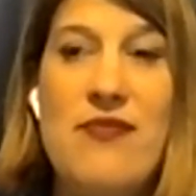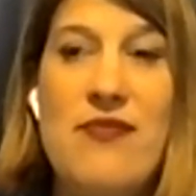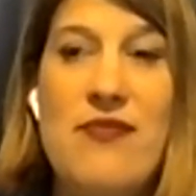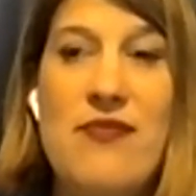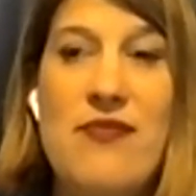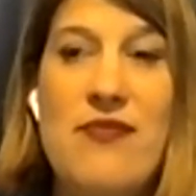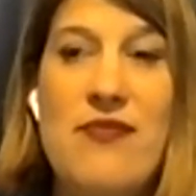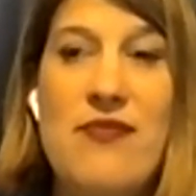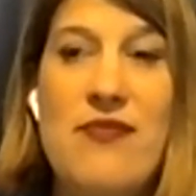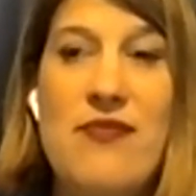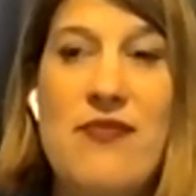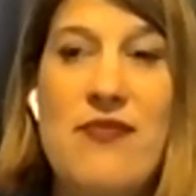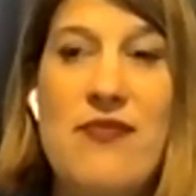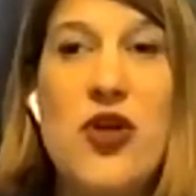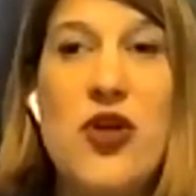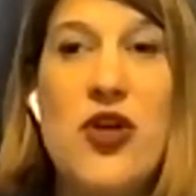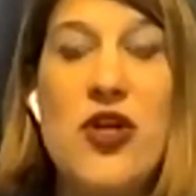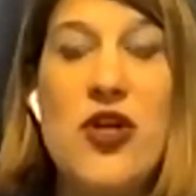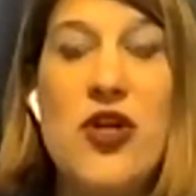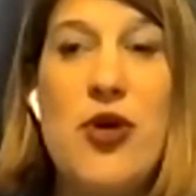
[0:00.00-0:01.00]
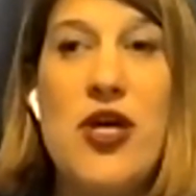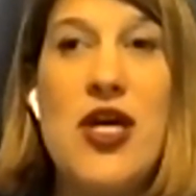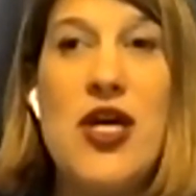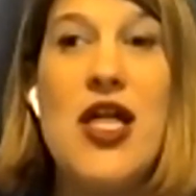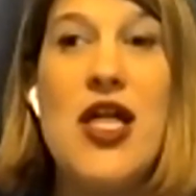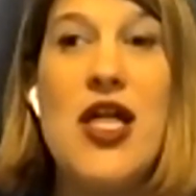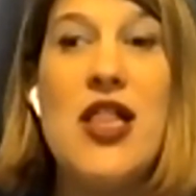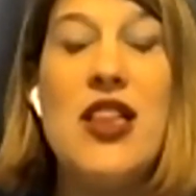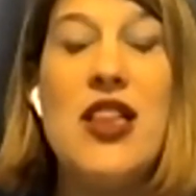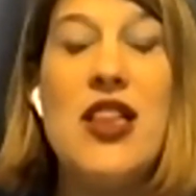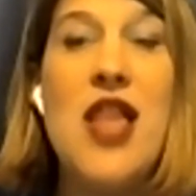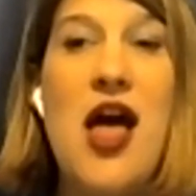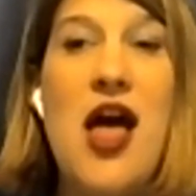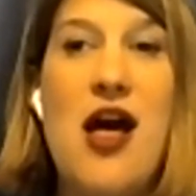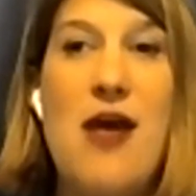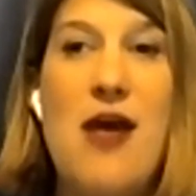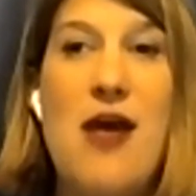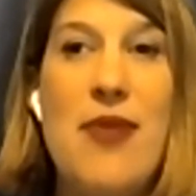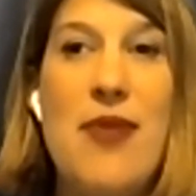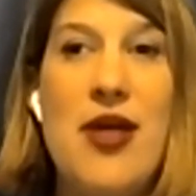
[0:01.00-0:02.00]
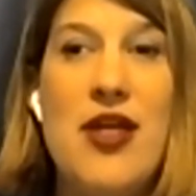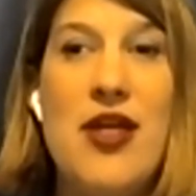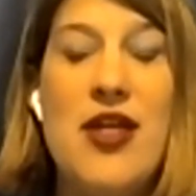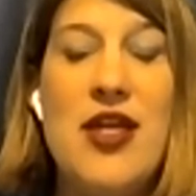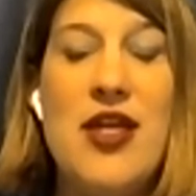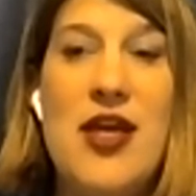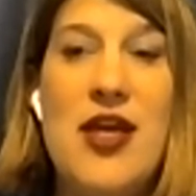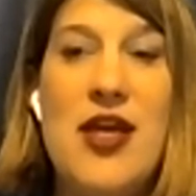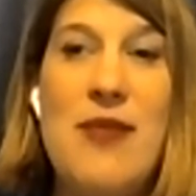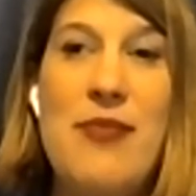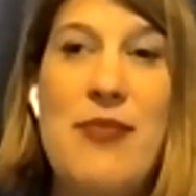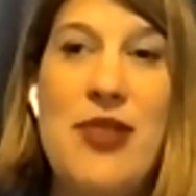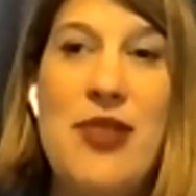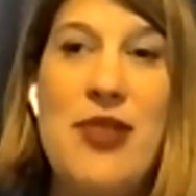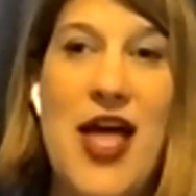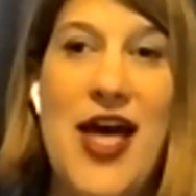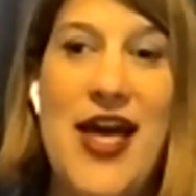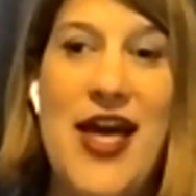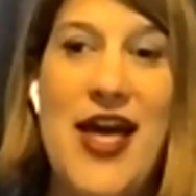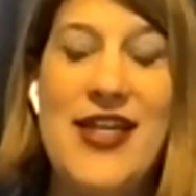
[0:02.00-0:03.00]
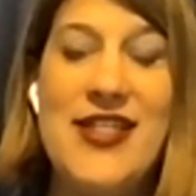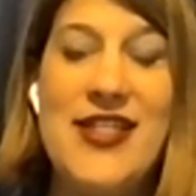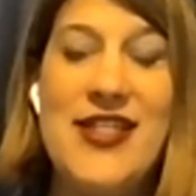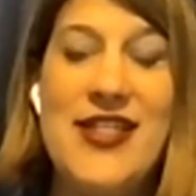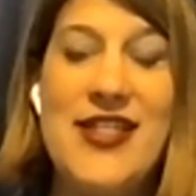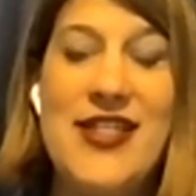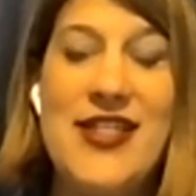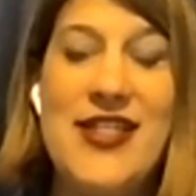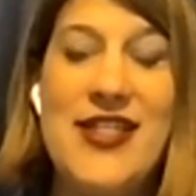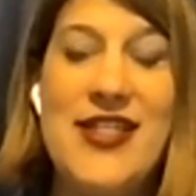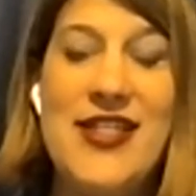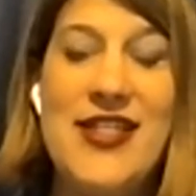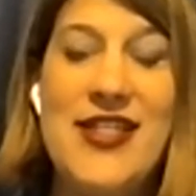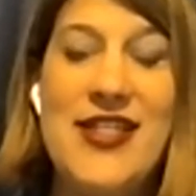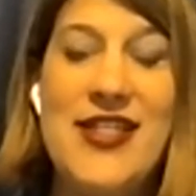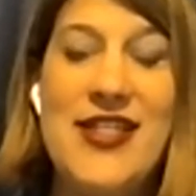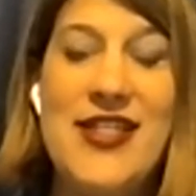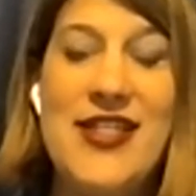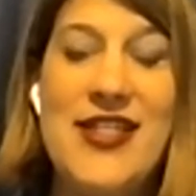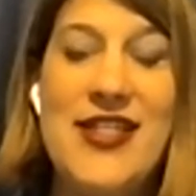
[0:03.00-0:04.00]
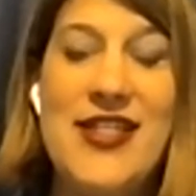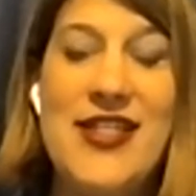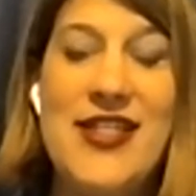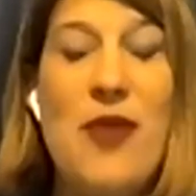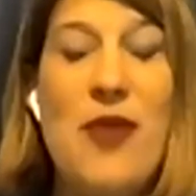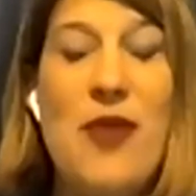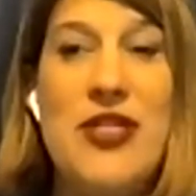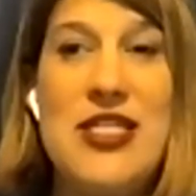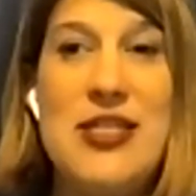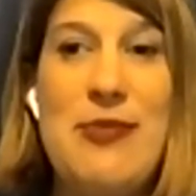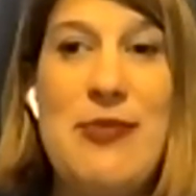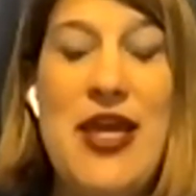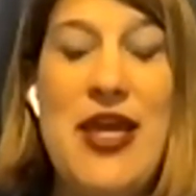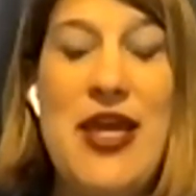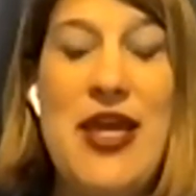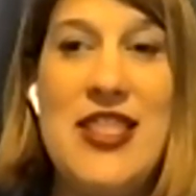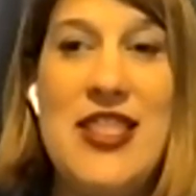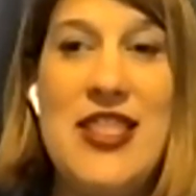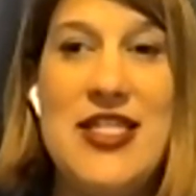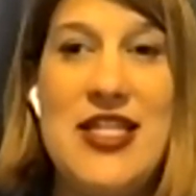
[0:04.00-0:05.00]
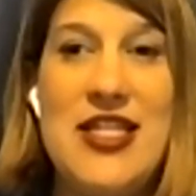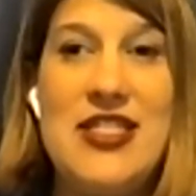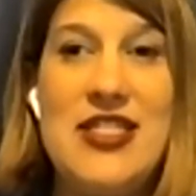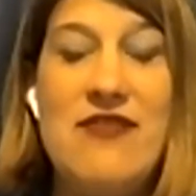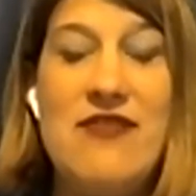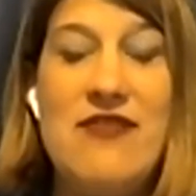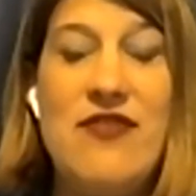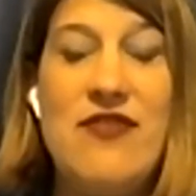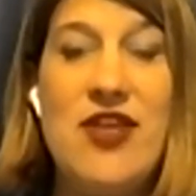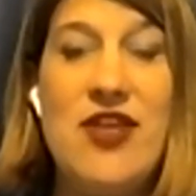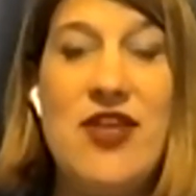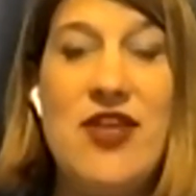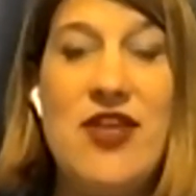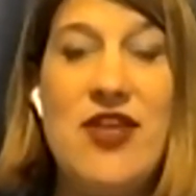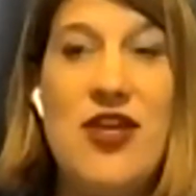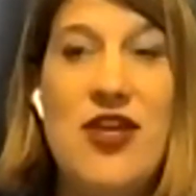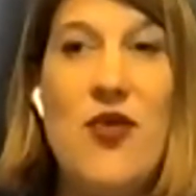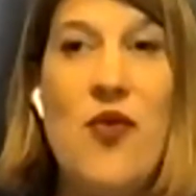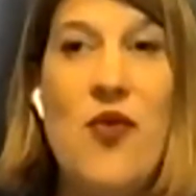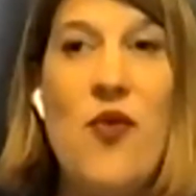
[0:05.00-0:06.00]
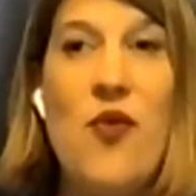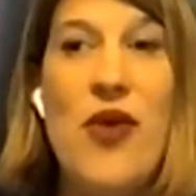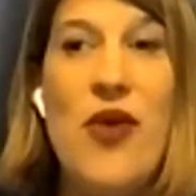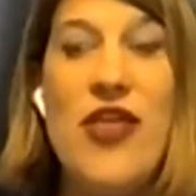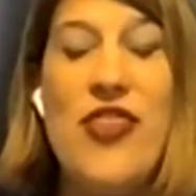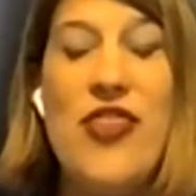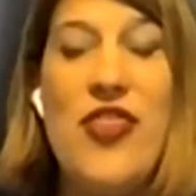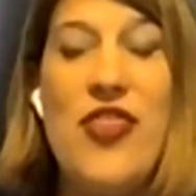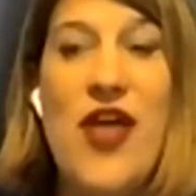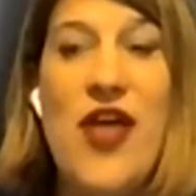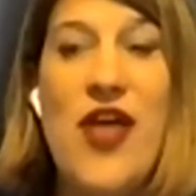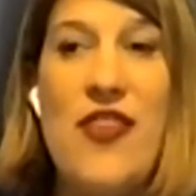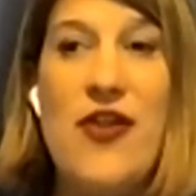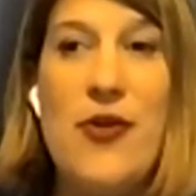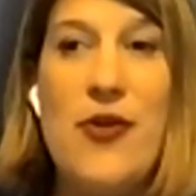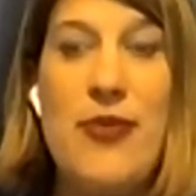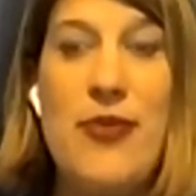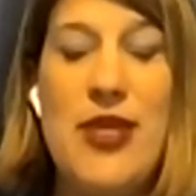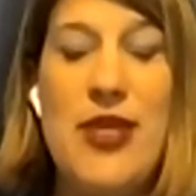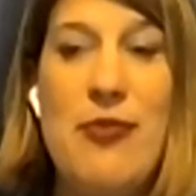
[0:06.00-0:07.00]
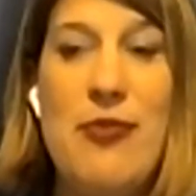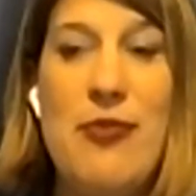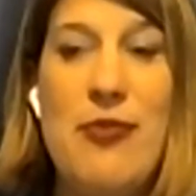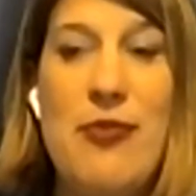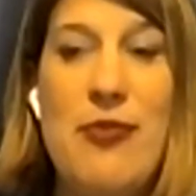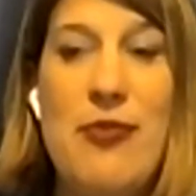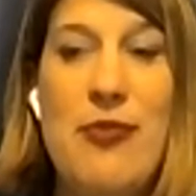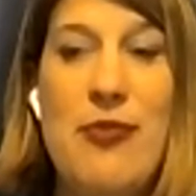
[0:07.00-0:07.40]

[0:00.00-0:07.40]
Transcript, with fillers: because the word book club implies that you are participating in this activity with other people.